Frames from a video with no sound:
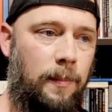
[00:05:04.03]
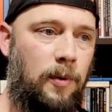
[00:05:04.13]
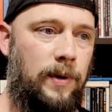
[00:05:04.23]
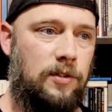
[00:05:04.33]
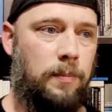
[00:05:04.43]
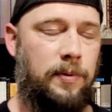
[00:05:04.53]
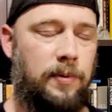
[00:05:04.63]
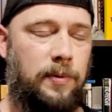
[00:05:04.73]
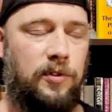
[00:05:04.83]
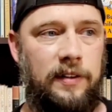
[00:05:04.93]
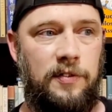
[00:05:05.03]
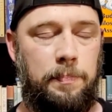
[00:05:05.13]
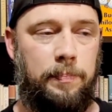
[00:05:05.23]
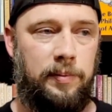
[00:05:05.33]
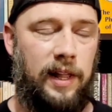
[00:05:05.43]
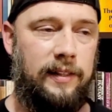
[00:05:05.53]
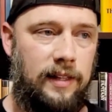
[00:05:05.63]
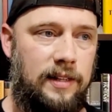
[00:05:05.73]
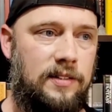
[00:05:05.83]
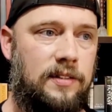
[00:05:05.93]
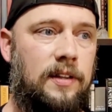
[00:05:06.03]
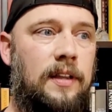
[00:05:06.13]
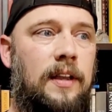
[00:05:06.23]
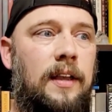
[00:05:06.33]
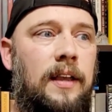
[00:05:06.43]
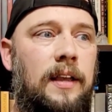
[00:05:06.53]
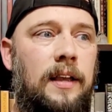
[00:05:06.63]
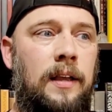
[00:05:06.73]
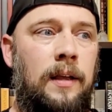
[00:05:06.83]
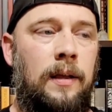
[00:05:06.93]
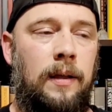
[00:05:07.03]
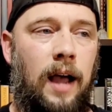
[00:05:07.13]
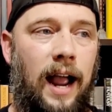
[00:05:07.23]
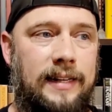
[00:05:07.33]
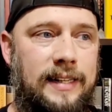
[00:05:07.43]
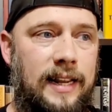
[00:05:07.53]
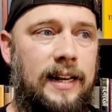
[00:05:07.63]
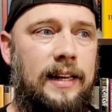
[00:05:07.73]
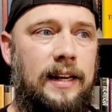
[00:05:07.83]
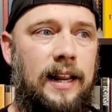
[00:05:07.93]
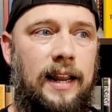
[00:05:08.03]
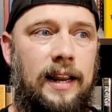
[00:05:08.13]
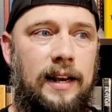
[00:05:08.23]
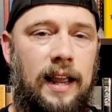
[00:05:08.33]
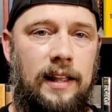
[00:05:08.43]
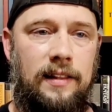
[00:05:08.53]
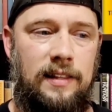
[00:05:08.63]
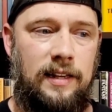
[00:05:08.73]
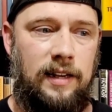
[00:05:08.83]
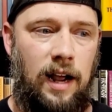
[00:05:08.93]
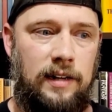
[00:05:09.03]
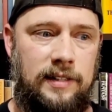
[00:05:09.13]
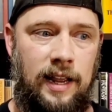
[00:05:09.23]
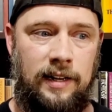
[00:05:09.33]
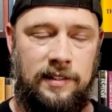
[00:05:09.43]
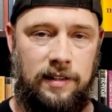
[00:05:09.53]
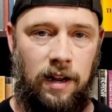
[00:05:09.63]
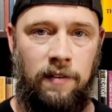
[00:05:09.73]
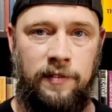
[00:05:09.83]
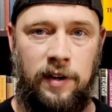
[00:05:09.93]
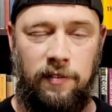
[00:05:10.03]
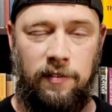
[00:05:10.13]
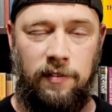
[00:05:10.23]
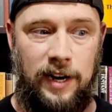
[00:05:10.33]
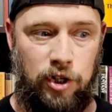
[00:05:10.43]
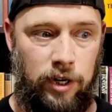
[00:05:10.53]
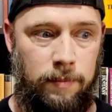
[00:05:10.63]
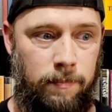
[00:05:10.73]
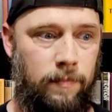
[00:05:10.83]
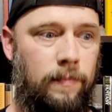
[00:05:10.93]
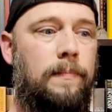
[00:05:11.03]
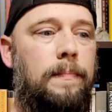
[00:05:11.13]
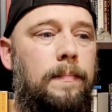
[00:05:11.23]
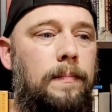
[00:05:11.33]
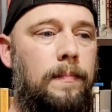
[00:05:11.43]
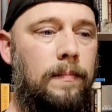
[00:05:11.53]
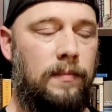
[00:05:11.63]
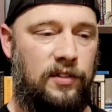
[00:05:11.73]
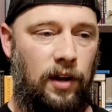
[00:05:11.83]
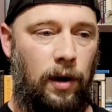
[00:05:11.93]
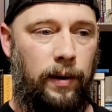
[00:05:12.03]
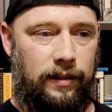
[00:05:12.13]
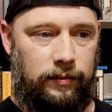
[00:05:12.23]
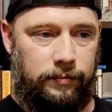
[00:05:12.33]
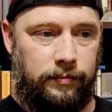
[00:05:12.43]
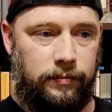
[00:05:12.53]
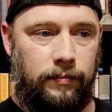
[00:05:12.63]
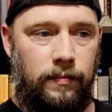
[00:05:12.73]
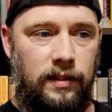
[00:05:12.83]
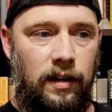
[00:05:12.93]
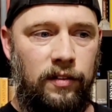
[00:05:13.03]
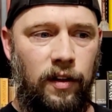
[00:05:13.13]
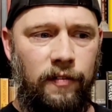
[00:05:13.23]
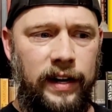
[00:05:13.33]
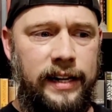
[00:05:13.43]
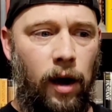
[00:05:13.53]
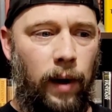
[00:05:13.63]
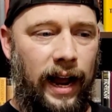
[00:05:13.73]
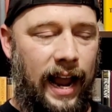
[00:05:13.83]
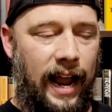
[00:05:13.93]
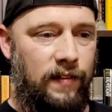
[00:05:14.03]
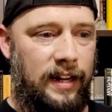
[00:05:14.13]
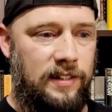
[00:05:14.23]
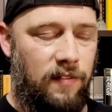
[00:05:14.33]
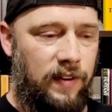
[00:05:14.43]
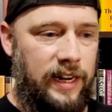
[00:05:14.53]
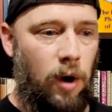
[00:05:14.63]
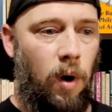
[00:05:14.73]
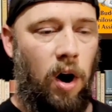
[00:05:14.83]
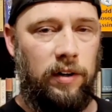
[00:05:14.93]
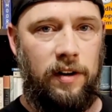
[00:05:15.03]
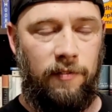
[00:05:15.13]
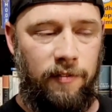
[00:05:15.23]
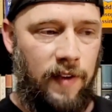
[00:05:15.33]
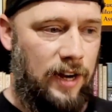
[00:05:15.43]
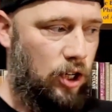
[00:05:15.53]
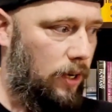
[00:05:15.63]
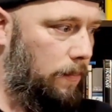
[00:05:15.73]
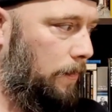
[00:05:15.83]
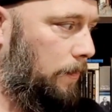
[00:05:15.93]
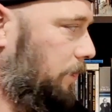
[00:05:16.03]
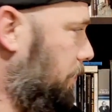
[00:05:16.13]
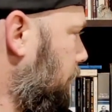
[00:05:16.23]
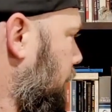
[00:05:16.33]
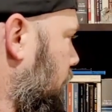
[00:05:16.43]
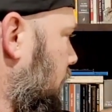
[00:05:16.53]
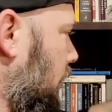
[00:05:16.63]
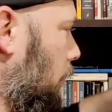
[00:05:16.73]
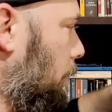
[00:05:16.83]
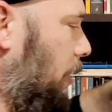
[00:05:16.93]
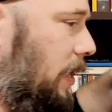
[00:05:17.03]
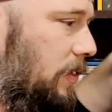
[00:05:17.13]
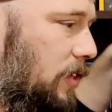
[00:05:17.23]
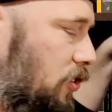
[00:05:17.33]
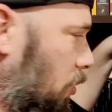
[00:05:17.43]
from a Western Perspective playlist. I did it in the context of confession. So the video I have is a video on confession. But the